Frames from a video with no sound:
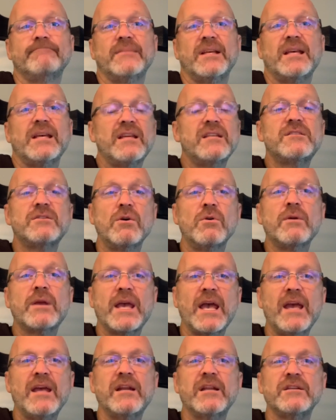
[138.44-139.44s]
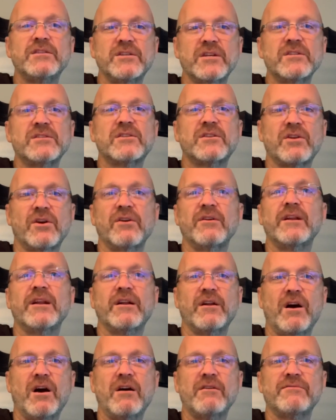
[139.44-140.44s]
it's okay to just turn it
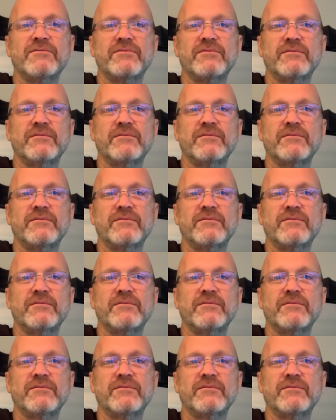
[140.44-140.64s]
off.